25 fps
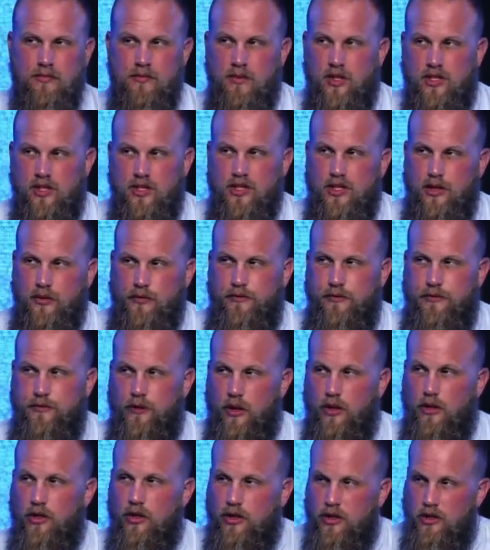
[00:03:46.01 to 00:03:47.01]
This is the
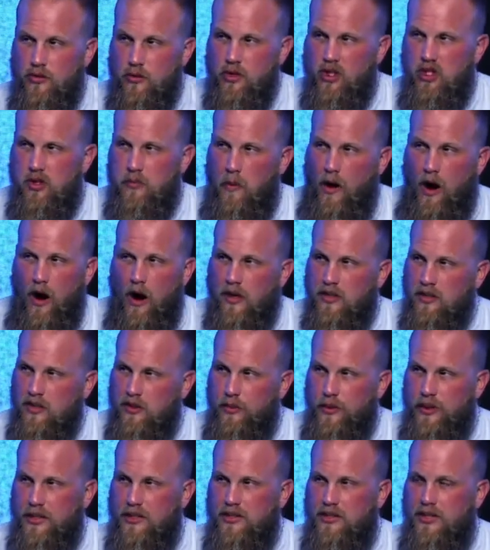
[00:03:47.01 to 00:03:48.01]
first response
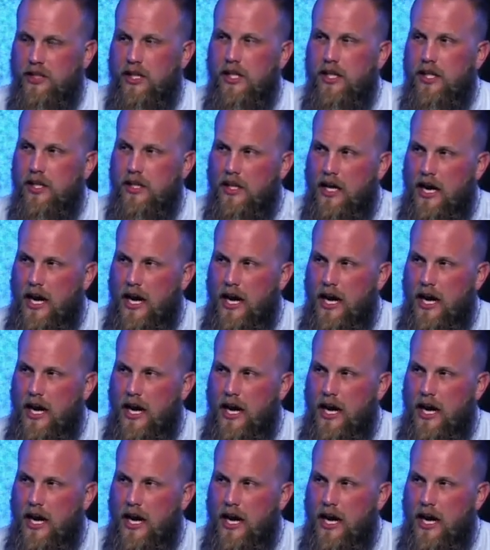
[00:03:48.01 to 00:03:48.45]
we see